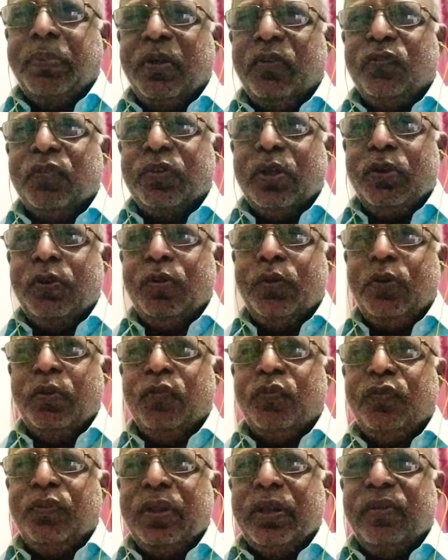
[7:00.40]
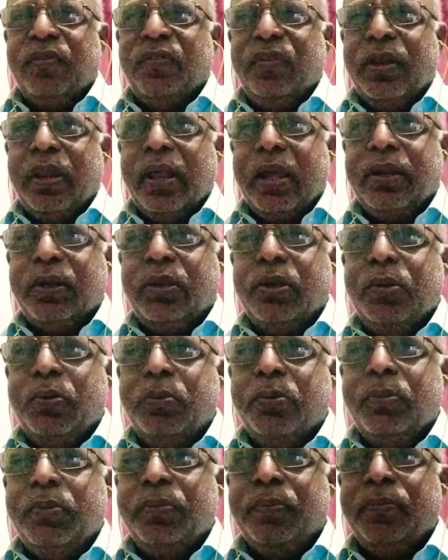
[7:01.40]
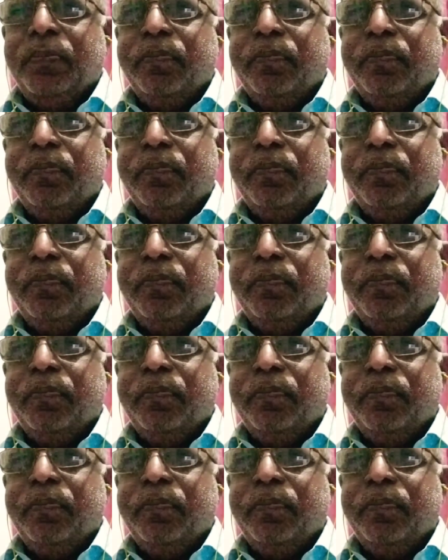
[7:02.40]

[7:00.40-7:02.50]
Past continuous tense in object.